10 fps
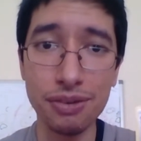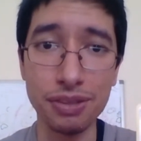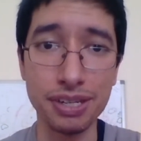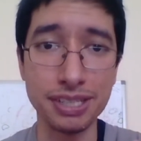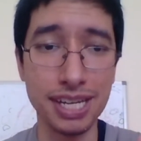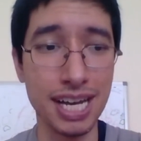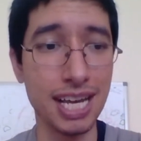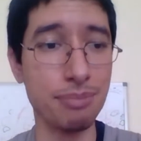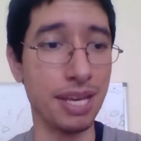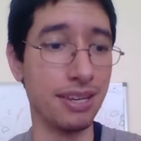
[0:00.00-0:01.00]
with their
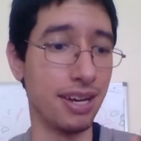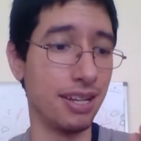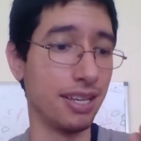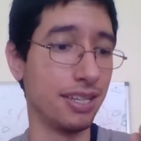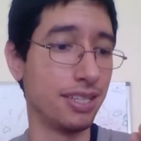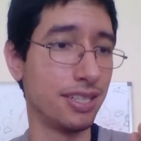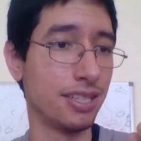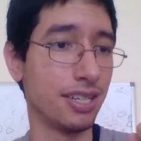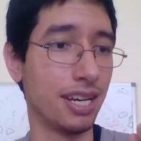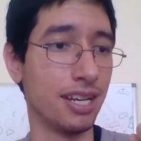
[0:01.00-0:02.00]
time and
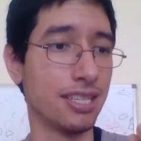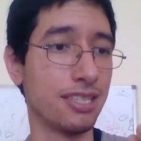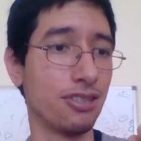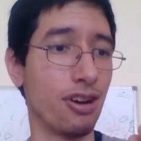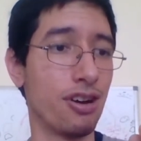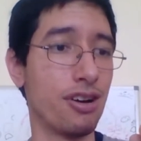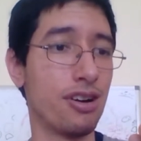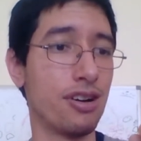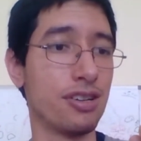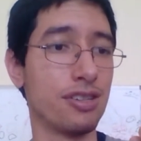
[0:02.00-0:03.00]
knowledge.
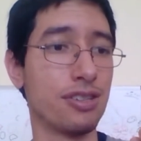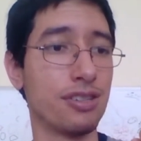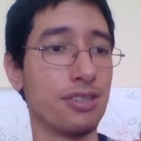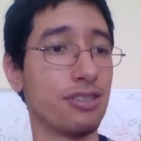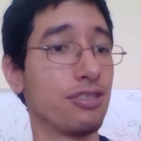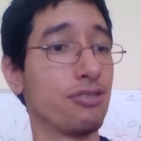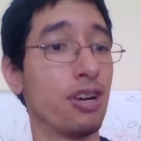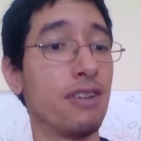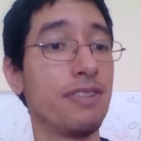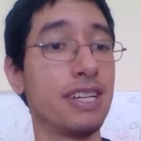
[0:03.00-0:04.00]
Star,
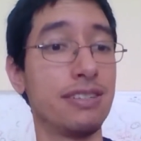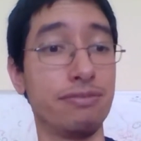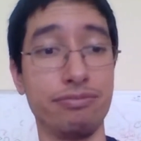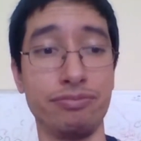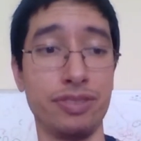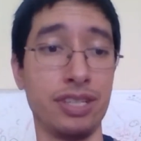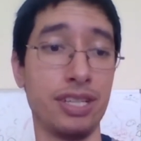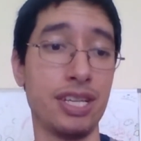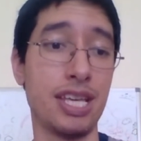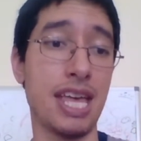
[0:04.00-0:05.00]
Staravia,
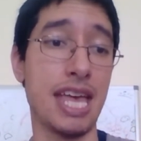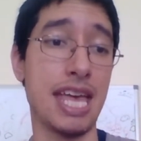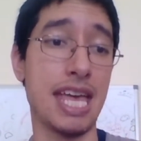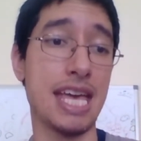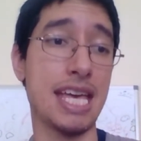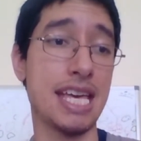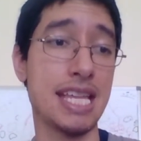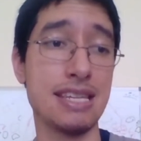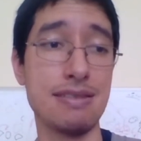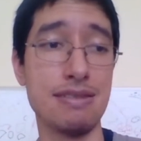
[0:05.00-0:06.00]

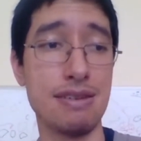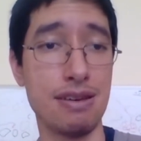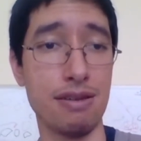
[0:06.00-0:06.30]
and